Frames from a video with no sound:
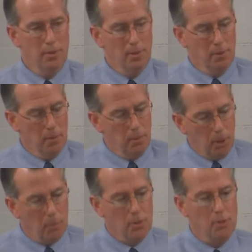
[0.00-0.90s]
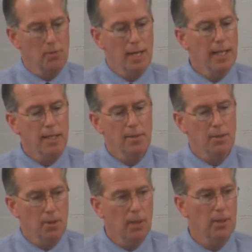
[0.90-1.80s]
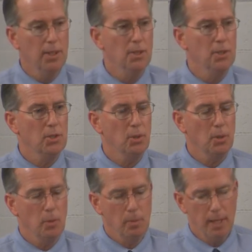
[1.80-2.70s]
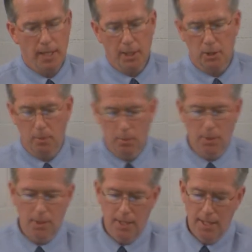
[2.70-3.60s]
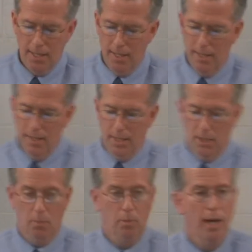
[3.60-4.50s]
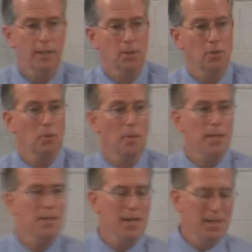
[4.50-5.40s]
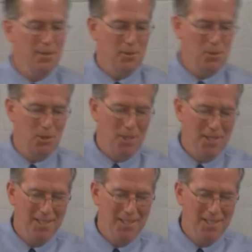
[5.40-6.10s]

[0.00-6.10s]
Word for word: The, the purpose of gaining the knowledge is so that we might actually put it into practice. So we might take this uh,